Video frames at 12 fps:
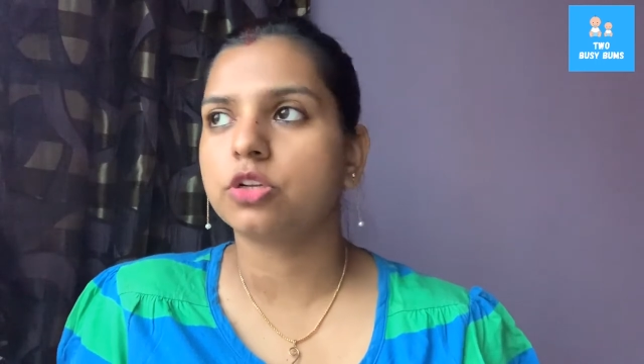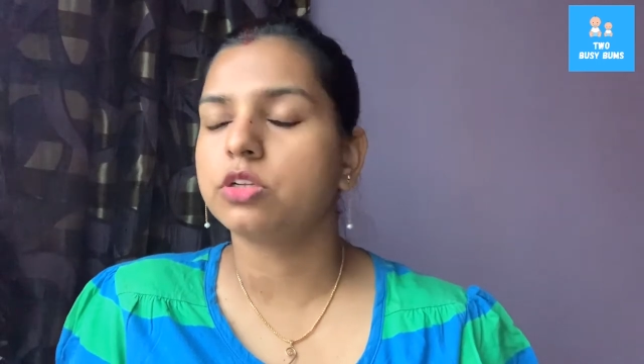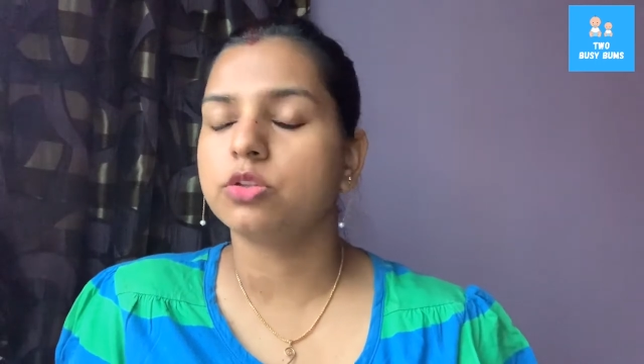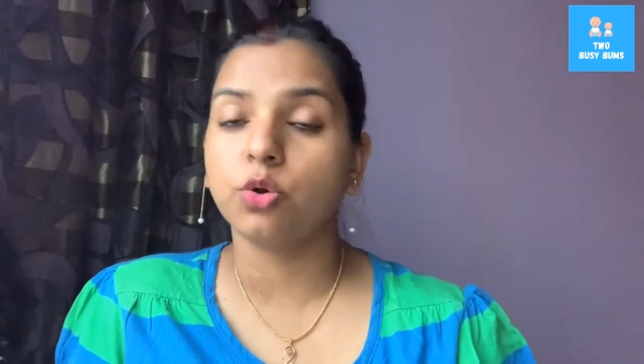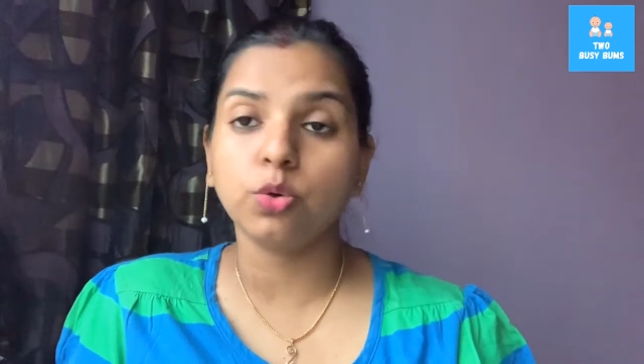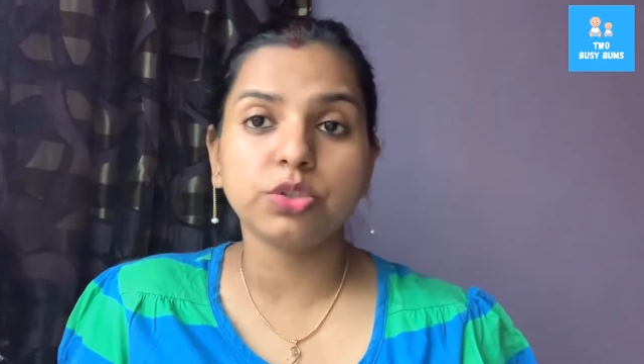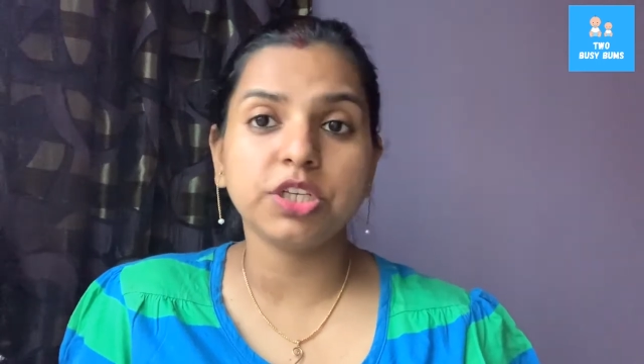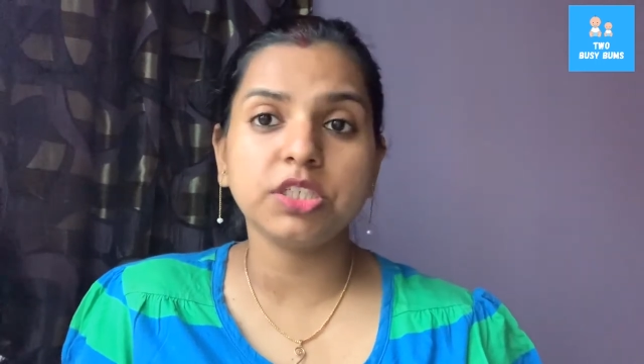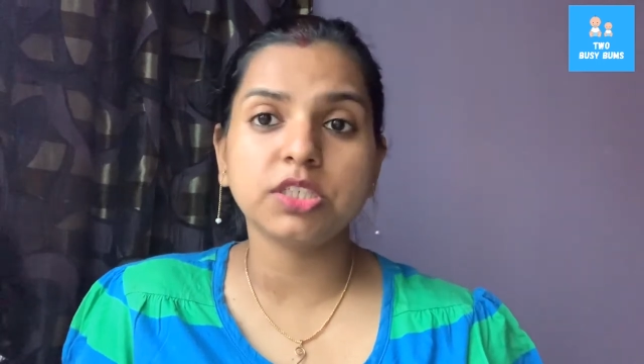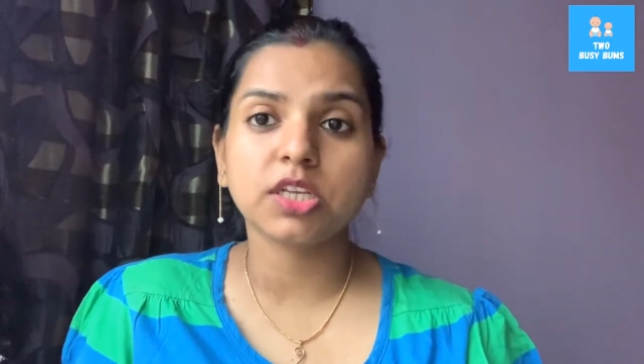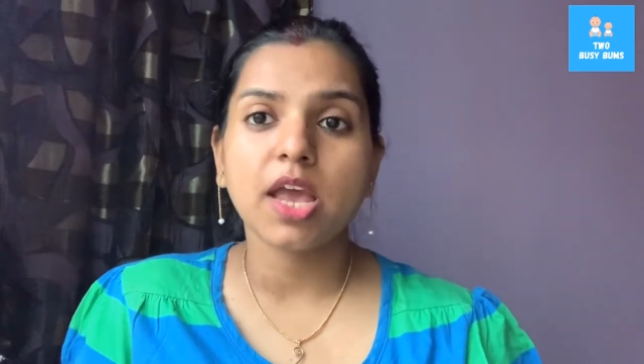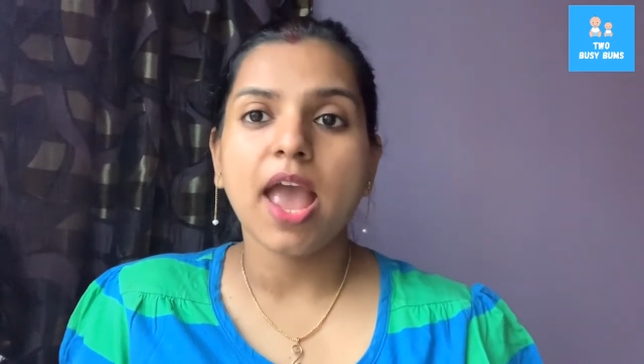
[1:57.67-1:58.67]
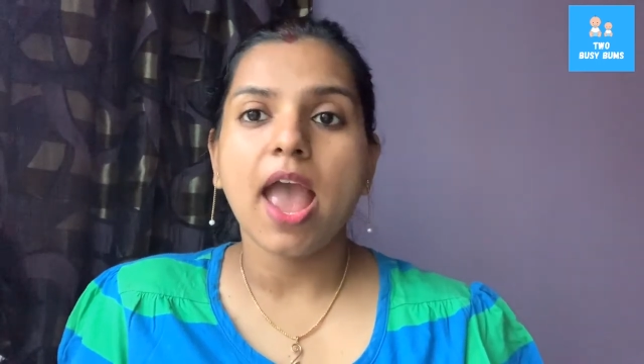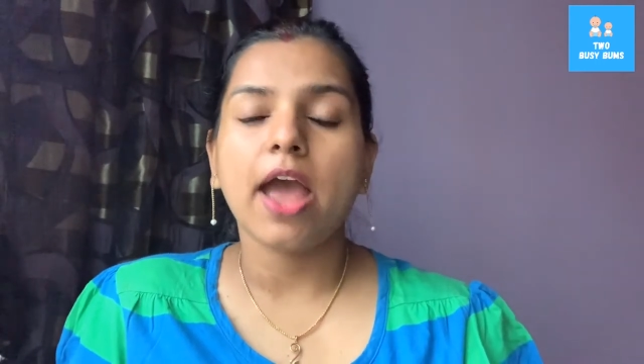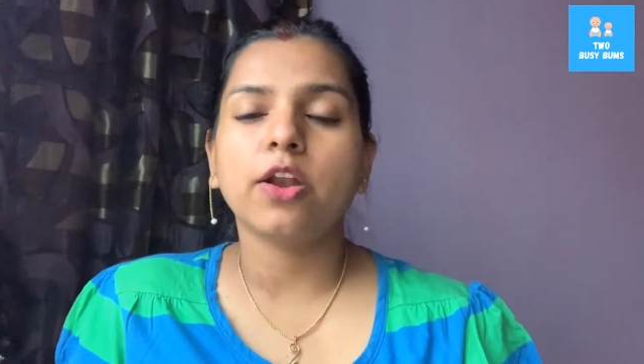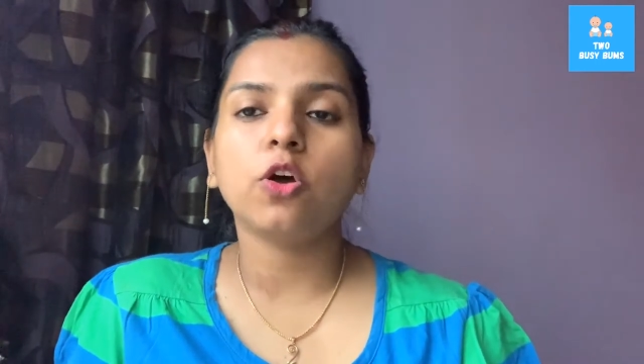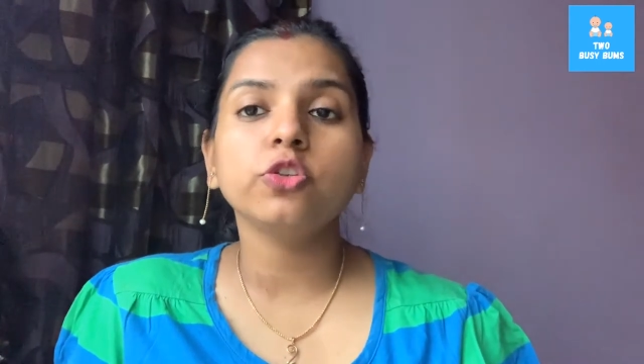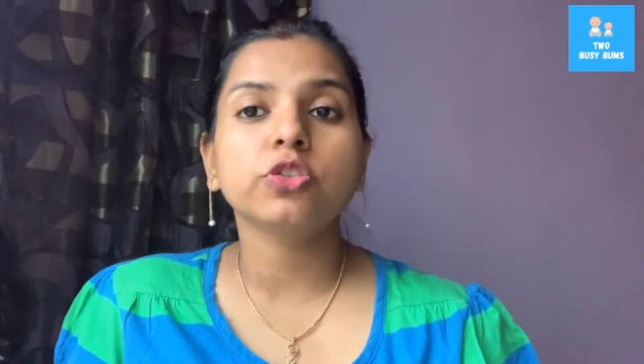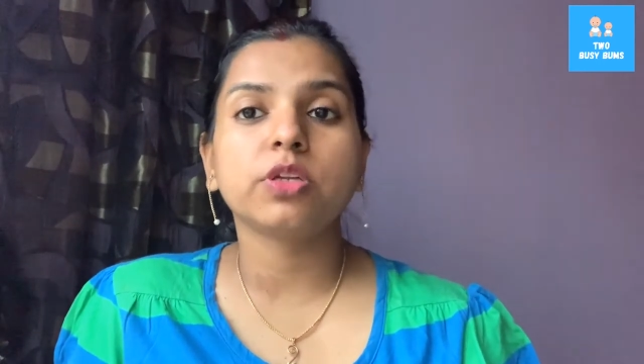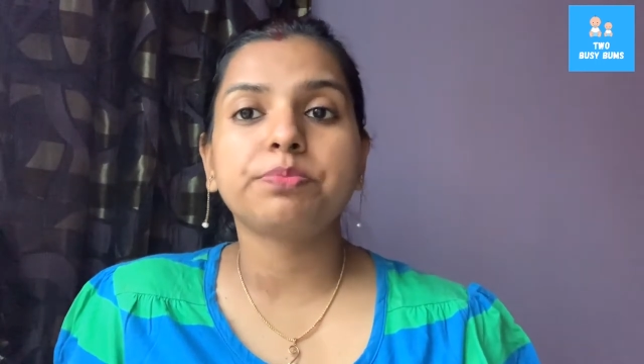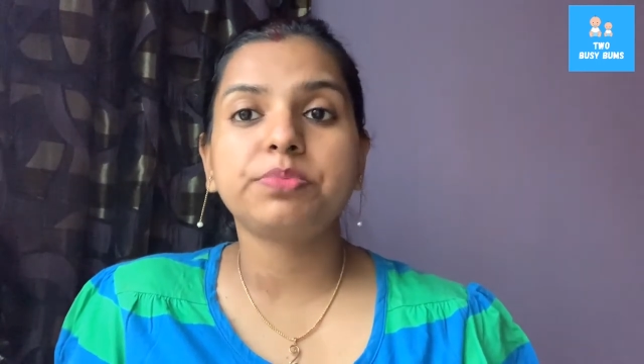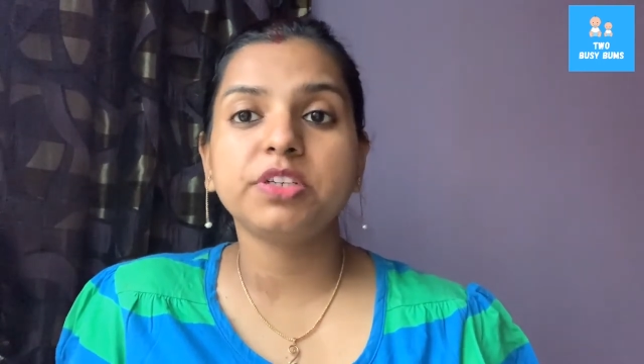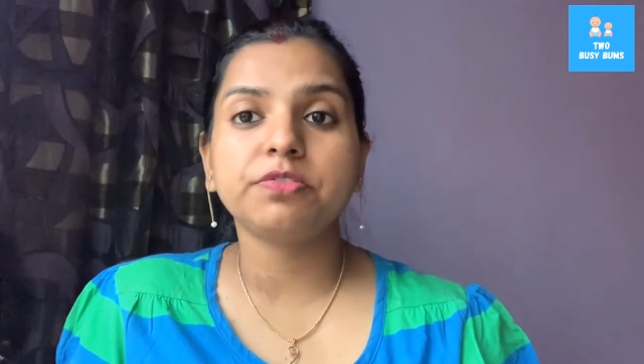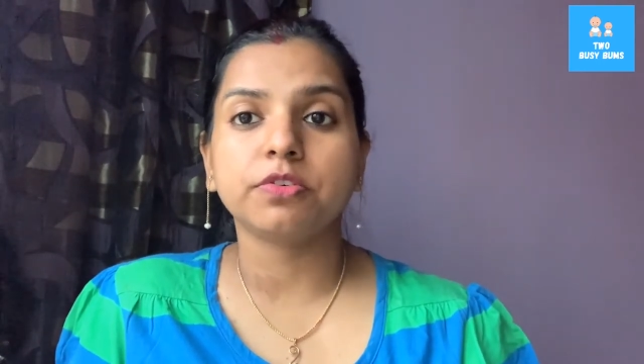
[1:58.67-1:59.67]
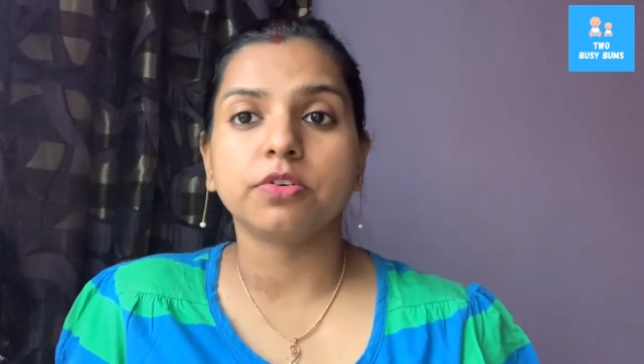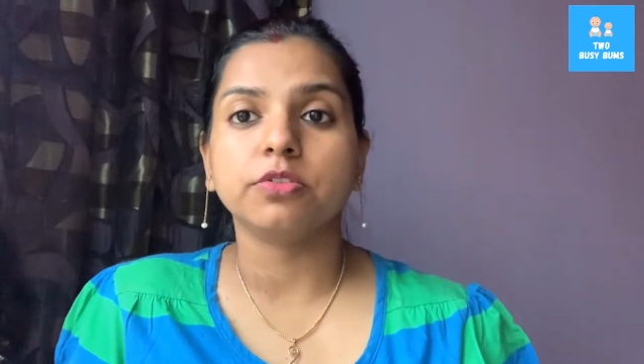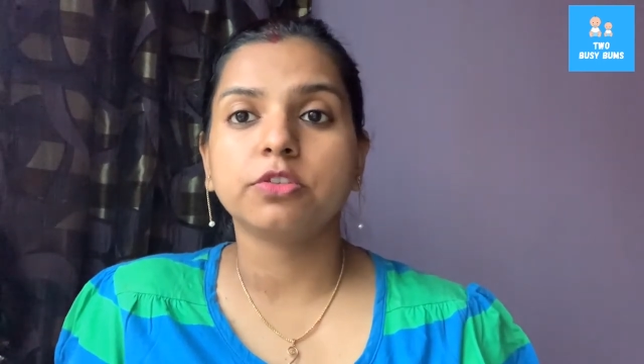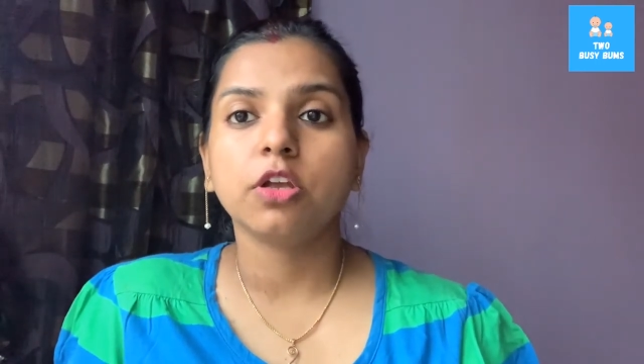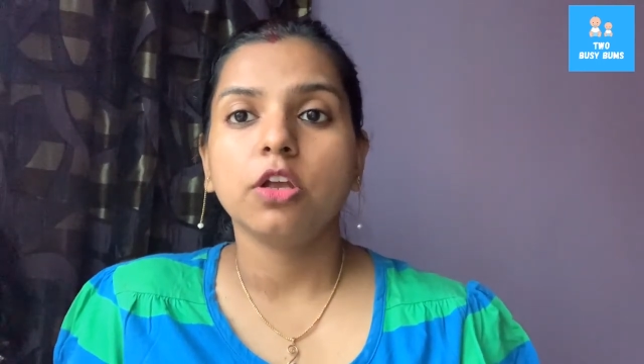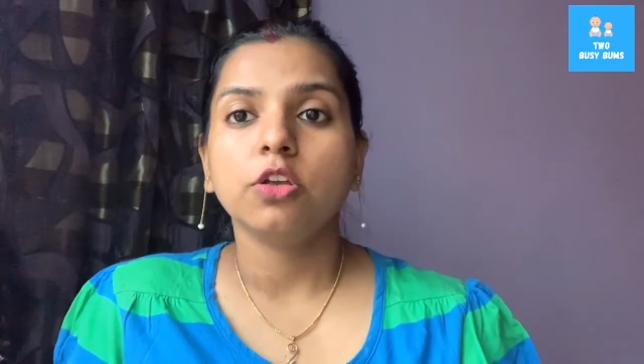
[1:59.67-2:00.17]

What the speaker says: dhotis, and also the pre-folds.